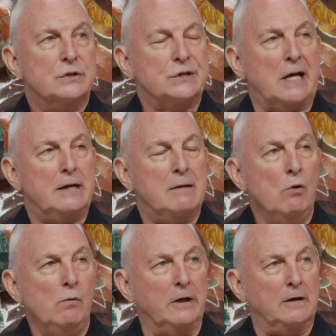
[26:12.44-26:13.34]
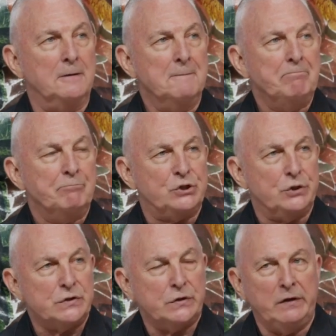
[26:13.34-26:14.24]
Sunday morning.
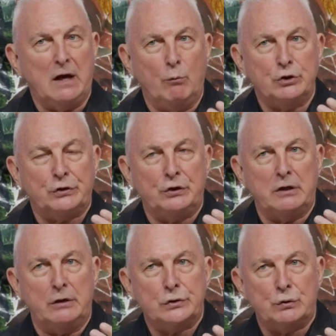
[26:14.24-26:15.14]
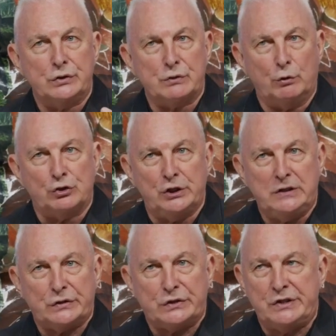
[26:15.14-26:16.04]
But here's the thing I want you to notice also what
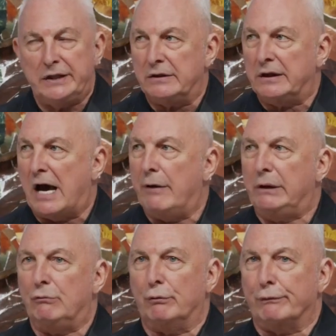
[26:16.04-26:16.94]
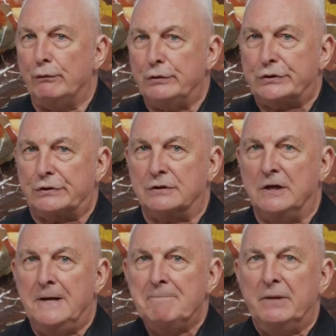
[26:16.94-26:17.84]
Jesus did and how he reversed it,
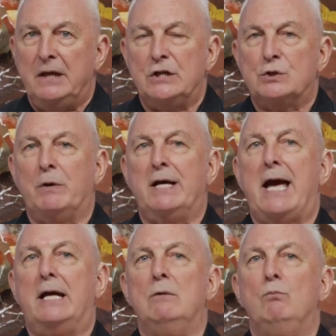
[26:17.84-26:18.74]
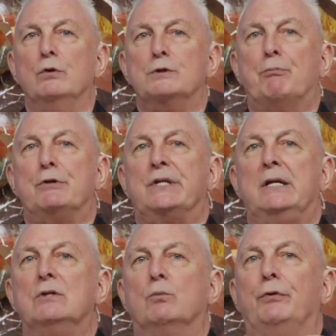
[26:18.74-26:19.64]
is when Adam was
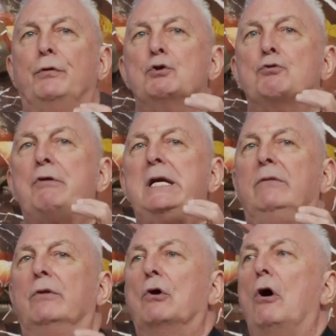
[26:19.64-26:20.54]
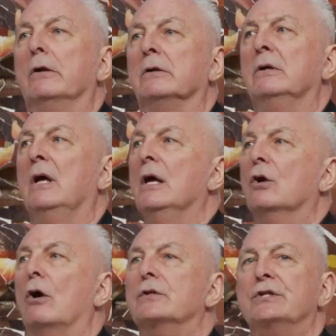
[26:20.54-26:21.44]
presented with the tree in the garden,
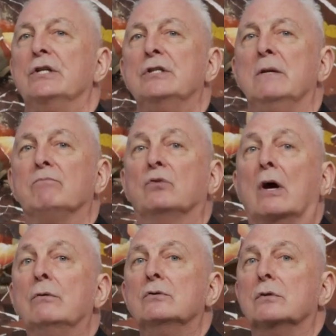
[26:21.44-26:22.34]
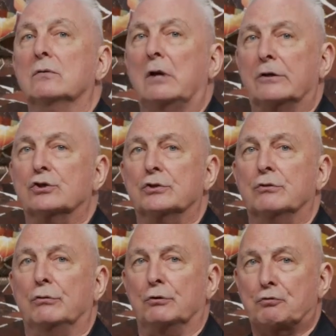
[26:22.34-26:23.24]
God said to him, don't
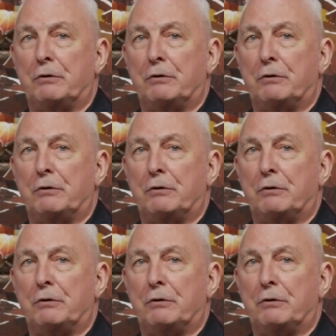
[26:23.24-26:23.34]
touch the